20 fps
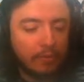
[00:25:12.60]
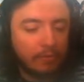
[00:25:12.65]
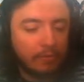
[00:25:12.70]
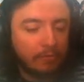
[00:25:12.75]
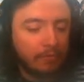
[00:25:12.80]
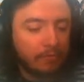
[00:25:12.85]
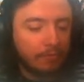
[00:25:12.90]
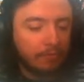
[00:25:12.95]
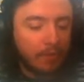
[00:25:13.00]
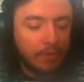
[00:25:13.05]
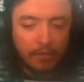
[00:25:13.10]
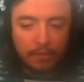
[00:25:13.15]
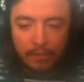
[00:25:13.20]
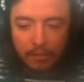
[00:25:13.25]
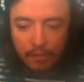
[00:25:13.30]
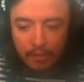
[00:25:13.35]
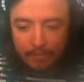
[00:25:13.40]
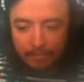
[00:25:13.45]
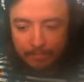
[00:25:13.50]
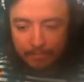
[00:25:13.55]
characters aren't
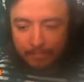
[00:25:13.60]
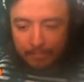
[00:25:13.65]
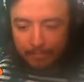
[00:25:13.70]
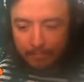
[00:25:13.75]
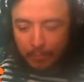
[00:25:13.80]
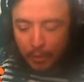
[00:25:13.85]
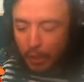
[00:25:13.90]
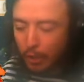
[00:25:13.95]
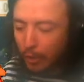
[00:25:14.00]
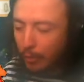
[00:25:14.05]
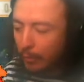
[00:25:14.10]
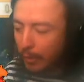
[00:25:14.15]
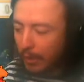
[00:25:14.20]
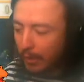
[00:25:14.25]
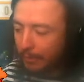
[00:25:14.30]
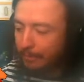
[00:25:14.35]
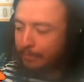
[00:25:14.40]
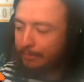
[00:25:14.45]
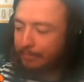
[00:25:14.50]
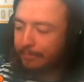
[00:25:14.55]
in that, but oh
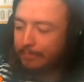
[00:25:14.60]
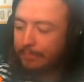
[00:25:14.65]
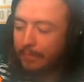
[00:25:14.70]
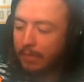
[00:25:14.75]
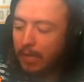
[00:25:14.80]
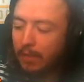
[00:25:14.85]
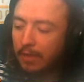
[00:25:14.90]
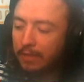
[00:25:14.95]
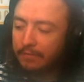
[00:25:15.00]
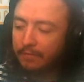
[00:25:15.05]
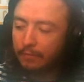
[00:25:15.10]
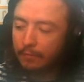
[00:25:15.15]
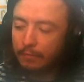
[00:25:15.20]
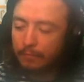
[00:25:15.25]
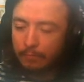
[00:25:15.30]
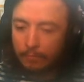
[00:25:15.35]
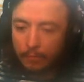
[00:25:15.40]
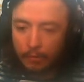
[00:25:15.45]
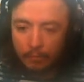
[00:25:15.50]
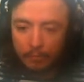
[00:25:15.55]
well. I liked
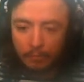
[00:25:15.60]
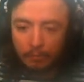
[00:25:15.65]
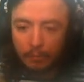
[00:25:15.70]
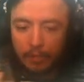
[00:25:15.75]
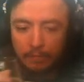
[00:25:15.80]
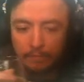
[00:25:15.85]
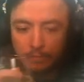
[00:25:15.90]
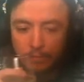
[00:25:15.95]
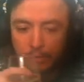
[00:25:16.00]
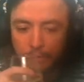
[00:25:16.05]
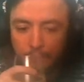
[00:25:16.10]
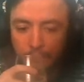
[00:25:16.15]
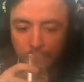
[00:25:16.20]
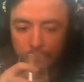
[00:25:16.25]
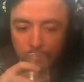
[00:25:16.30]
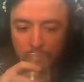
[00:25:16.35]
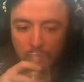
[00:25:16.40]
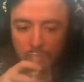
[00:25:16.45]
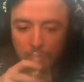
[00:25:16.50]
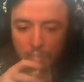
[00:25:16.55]
those from Little Big Planet 3. That was
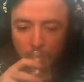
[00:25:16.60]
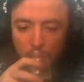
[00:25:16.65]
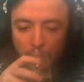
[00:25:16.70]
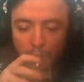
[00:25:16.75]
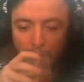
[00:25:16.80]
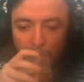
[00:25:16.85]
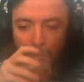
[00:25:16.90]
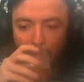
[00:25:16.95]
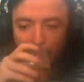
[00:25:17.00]
a good game.